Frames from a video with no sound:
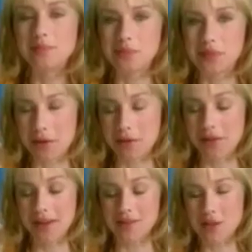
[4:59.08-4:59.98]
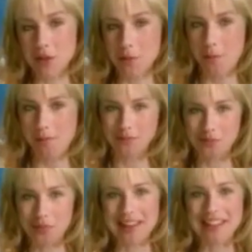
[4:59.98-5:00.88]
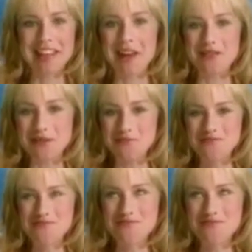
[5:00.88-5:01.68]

You know, I can make an entire Misandry in the Media